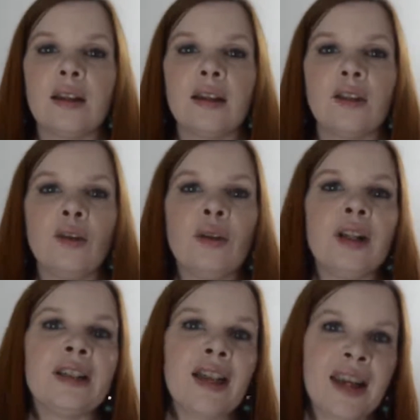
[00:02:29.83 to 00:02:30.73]

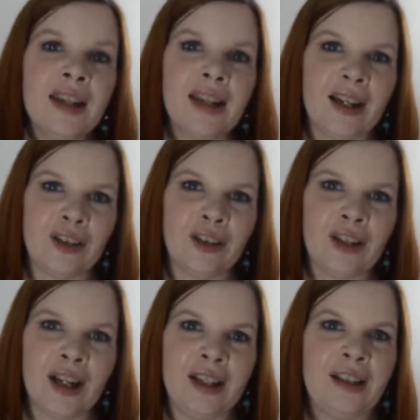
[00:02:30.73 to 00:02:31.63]
Your second
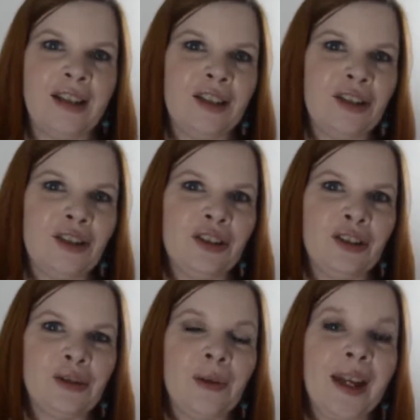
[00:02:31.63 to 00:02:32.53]
exercise is to
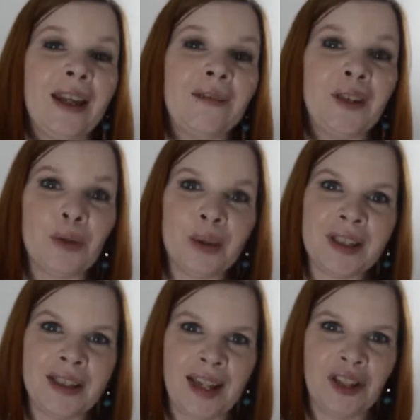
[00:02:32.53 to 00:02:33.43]
do a
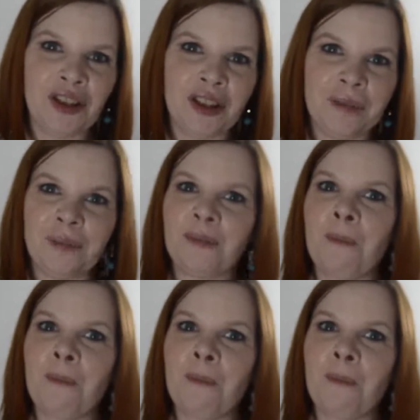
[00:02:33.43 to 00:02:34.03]
visualization.